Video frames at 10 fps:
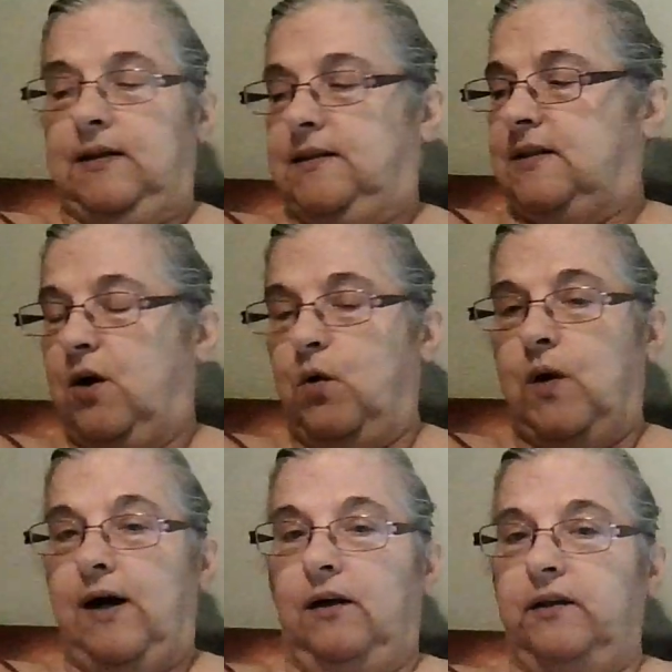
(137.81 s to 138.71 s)
So
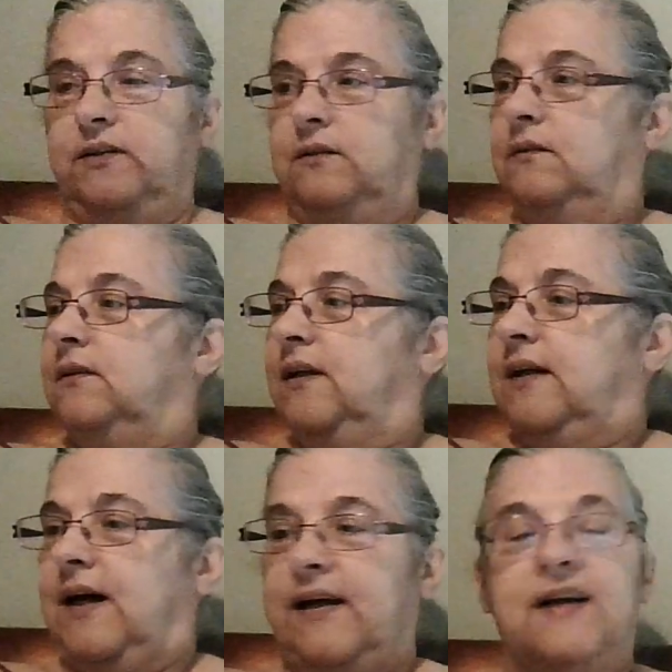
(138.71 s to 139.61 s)
I'll,
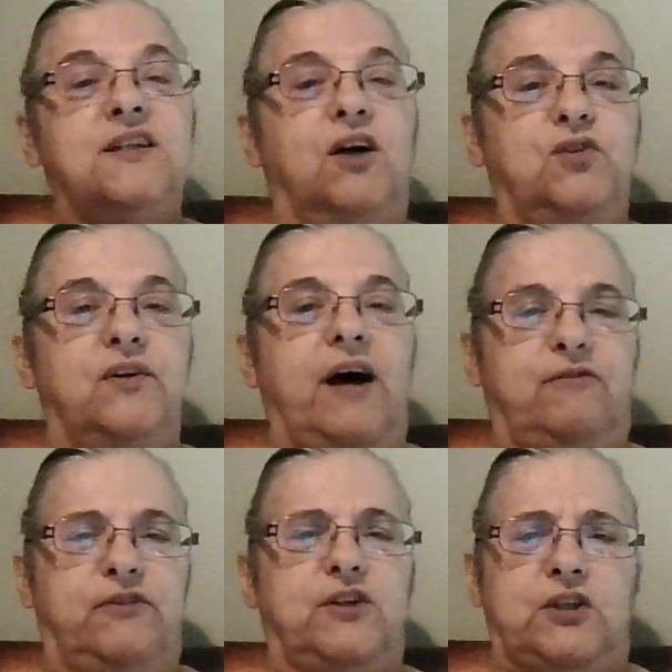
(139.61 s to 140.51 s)
I guess I'll do that
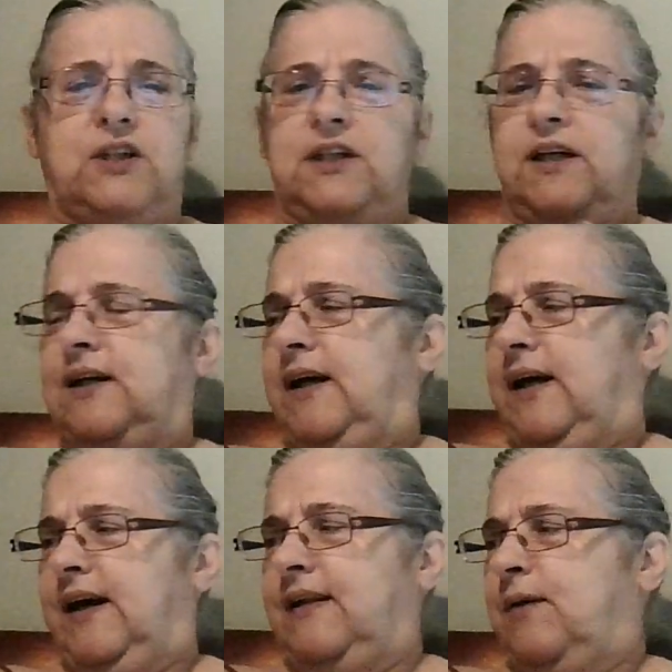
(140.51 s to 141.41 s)
first
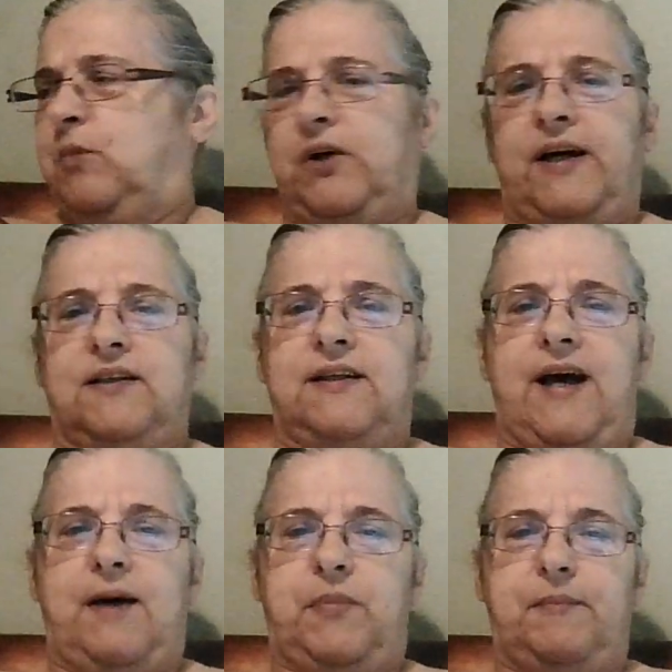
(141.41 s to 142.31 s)
and then we'll get to the
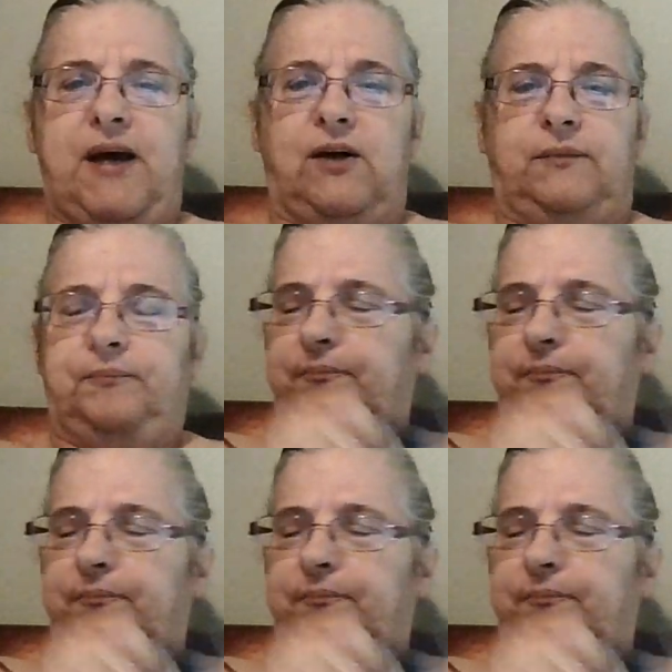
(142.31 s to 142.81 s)
happy meal.